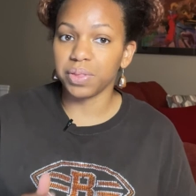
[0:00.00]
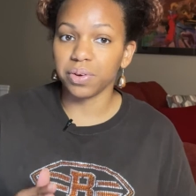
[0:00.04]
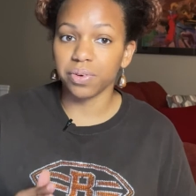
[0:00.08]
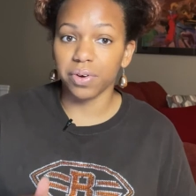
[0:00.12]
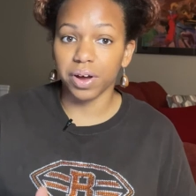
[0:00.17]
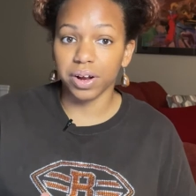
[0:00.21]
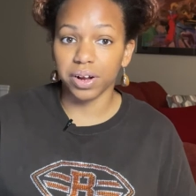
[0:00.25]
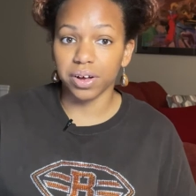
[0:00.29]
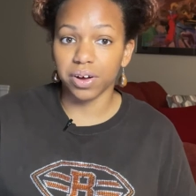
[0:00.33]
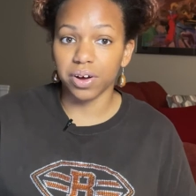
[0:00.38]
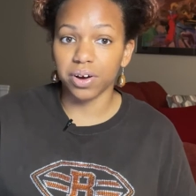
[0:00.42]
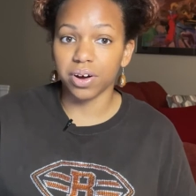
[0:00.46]
your
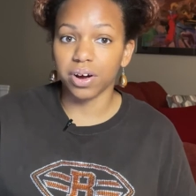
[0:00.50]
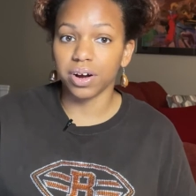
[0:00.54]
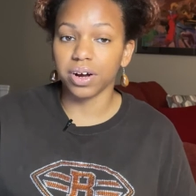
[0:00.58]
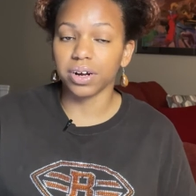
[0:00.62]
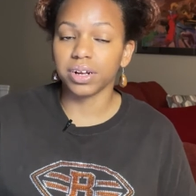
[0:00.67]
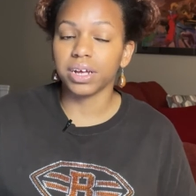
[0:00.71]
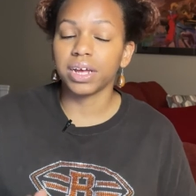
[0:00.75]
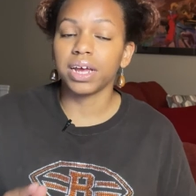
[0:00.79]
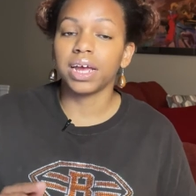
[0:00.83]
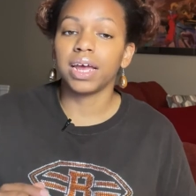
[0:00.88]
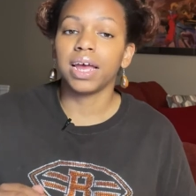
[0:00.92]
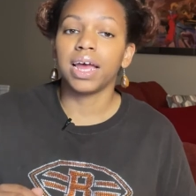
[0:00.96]
credit card
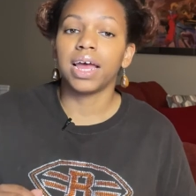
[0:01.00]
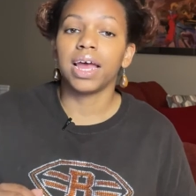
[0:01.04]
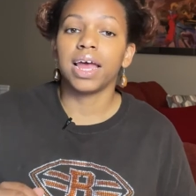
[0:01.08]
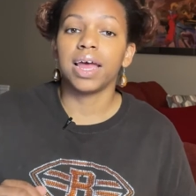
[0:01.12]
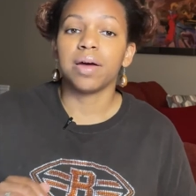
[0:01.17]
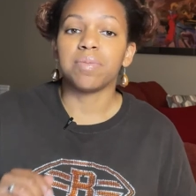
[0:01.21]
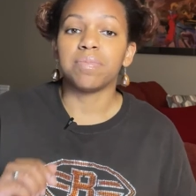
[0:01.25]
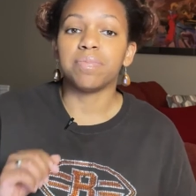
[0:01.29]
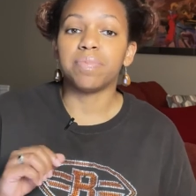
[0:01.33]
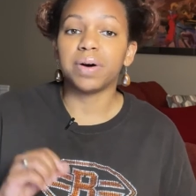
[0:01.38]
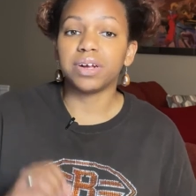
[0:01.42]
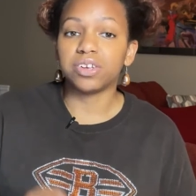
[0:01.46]

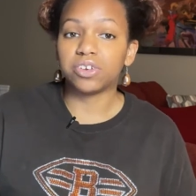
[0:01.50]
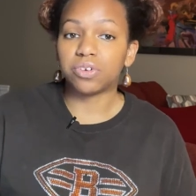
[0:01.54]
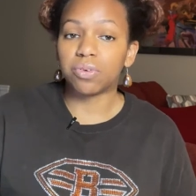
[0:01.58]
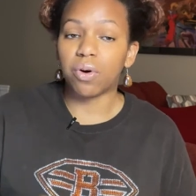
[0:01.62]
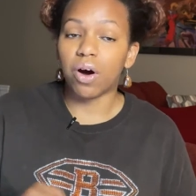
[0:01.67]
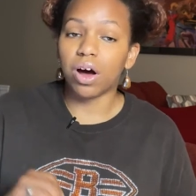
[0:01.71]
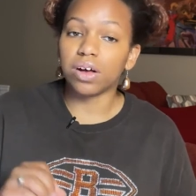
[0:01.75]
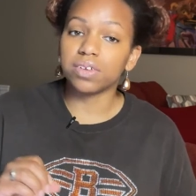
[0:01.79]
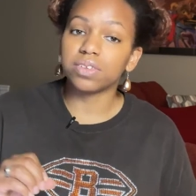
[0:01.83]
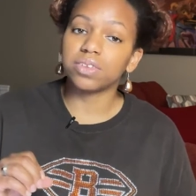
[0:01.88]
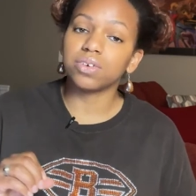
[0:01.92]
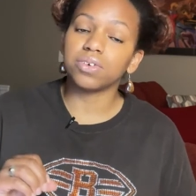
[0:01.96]
but you
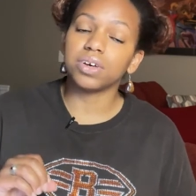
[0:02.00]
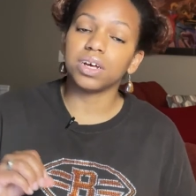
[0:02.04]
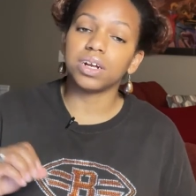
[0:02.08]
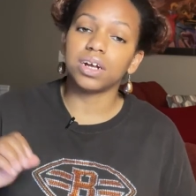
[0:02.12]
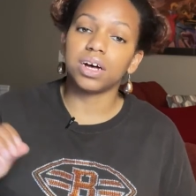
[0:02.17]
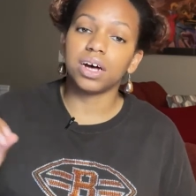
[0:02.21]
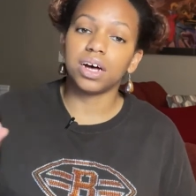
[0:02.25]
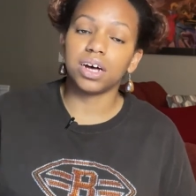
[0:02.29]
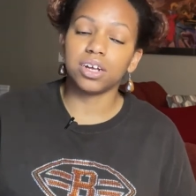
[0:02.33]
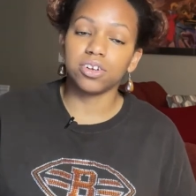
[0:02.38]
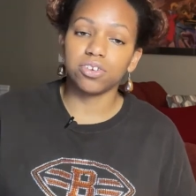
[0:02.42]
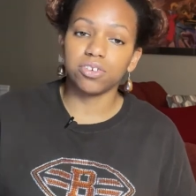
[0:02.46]
also get
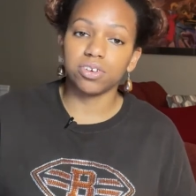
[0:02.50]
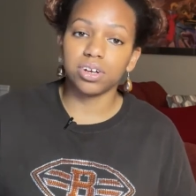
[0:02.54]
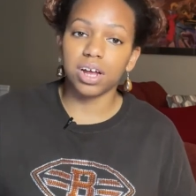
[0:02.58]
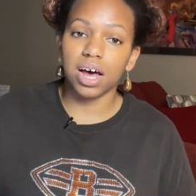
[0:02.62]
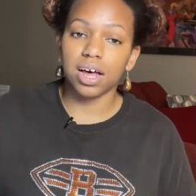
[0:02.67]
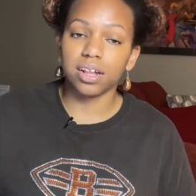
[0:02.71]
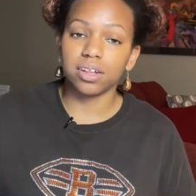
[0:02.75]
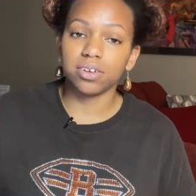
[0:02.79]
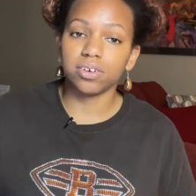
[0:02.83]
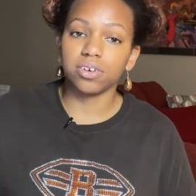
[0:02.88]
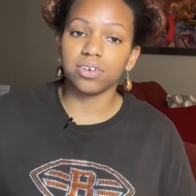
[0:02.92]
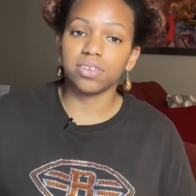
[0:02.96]

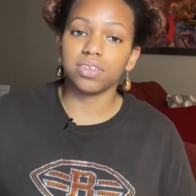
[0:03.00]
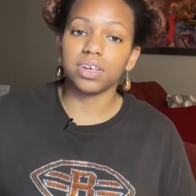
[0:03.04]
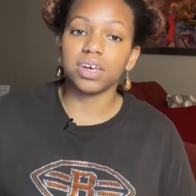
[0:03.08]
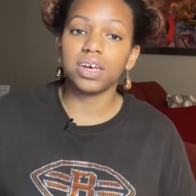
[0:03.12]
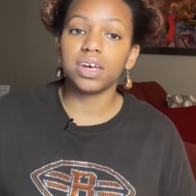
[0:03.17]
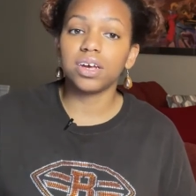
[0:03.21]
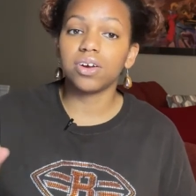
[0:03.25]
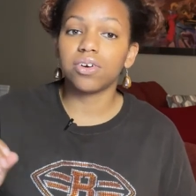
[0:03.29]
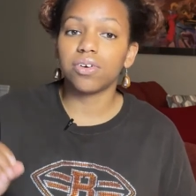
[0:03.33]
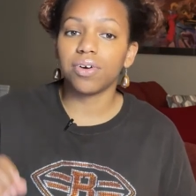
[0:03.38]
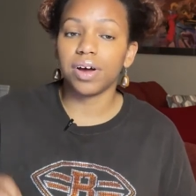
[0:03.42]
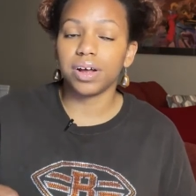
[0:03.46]
$100
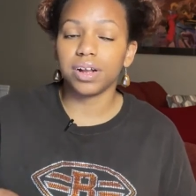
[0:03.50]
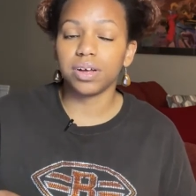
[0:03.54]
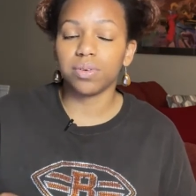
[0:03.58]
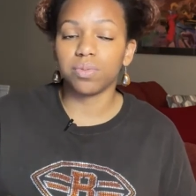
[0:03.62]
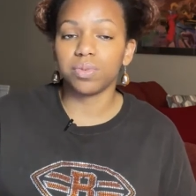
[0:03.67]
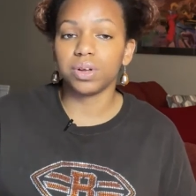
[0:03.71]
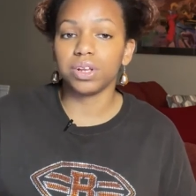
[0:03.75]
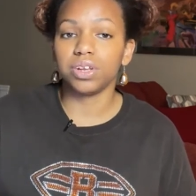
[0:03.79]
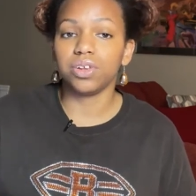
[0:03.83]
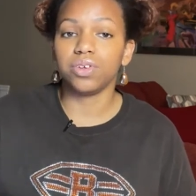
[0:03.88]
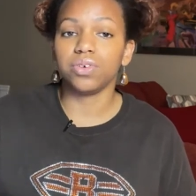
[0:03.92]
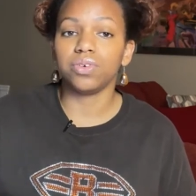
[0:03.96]
in credit
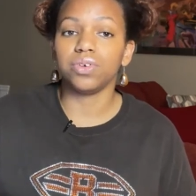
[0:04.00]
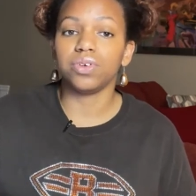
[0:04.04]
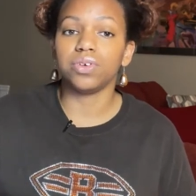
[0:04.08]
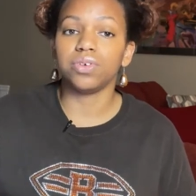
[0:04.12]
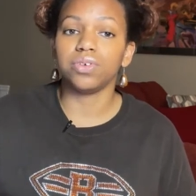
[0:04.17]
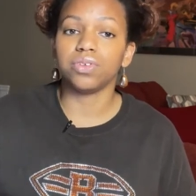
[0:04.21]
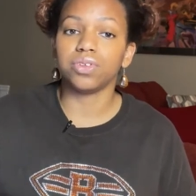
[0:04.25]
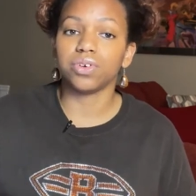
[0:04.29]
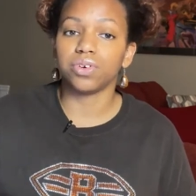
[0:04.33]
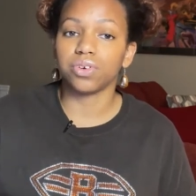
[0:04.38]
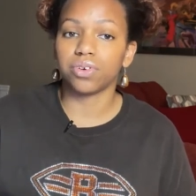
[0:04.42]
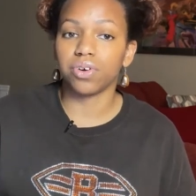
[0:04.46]
when you
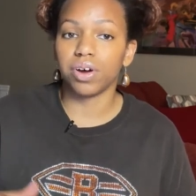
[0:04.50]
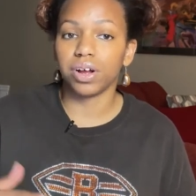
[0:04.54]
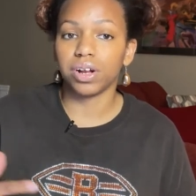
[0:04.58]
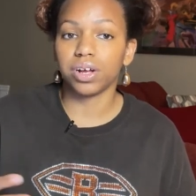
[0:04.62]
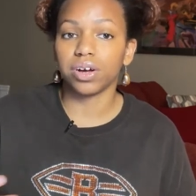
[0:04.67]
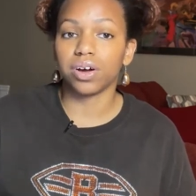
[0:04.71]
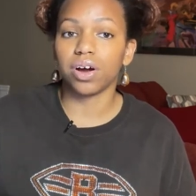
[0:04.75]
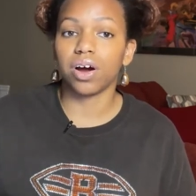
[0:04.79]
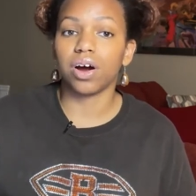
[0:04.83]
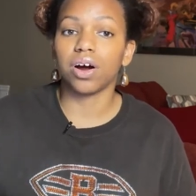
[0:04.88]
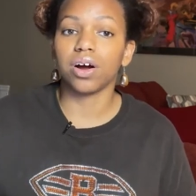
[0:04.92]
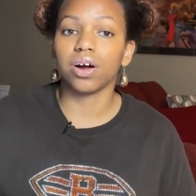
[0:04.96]
use your
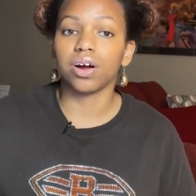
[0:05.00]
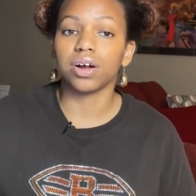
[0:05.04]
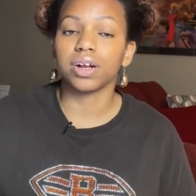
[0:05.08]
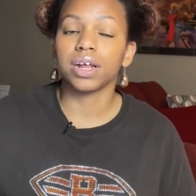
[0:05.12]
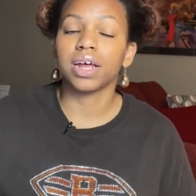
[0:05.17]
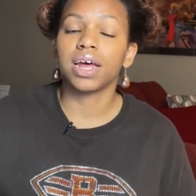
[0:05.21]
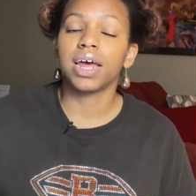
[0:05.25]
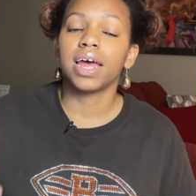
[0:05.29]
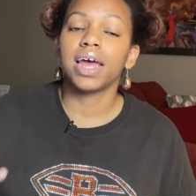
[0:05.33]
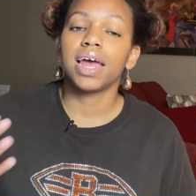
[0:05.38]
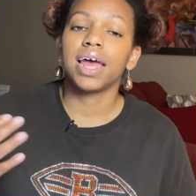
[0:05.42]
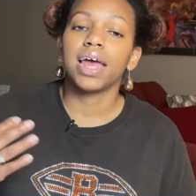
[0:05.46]
credit card
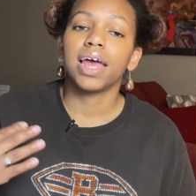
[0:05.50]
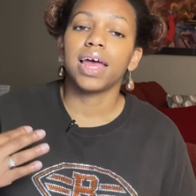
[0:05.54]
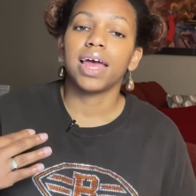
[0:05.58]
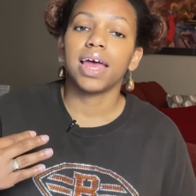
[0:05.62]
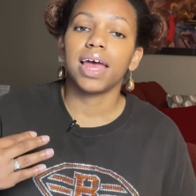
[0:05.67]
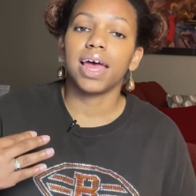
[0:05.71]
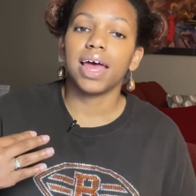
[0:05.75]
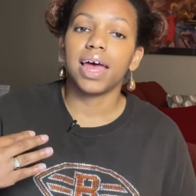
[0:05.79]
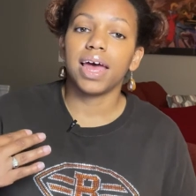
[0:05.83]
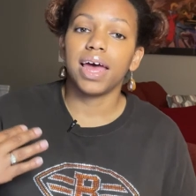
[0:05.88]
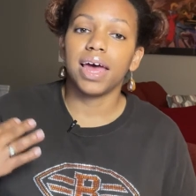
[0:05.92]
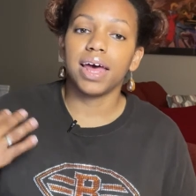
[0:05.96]

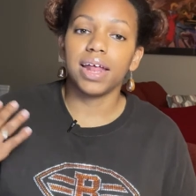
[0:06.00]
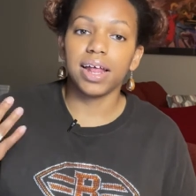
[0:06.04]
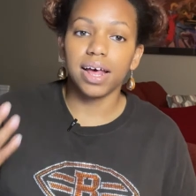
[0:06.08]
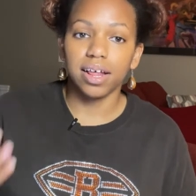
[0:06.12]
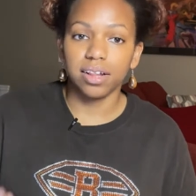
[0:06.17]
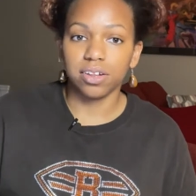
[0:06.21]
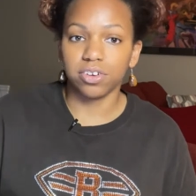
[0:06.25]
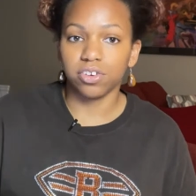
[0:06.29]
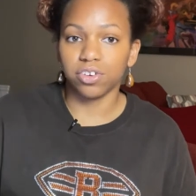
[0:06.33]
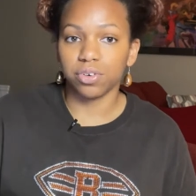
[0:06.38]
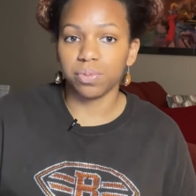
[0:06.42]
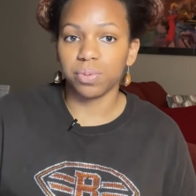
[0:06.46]
at
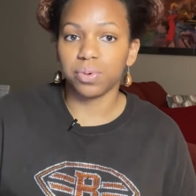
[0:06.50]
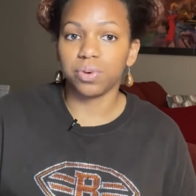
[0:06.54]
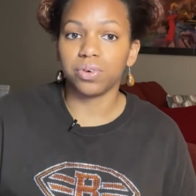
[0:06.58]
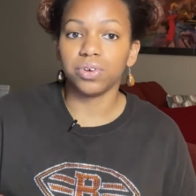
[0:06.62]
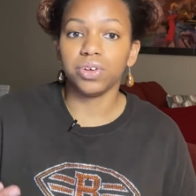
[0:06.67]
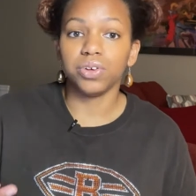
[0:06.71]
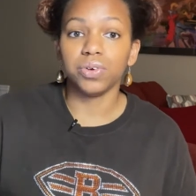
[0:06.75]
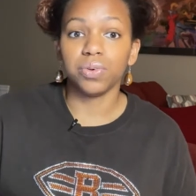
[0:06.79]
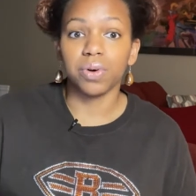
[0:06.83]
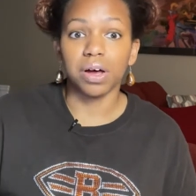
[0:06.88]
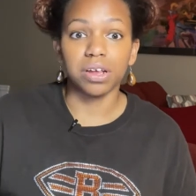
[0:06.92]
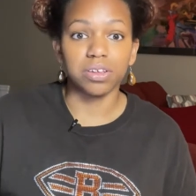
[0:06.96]
eligible
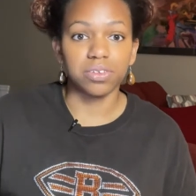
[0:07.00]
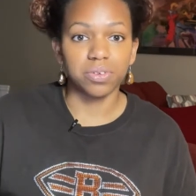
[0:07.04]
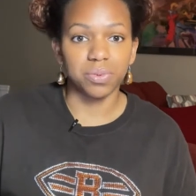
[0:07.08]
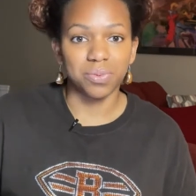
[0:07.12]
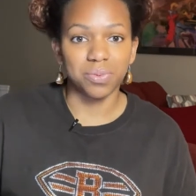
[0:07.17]
US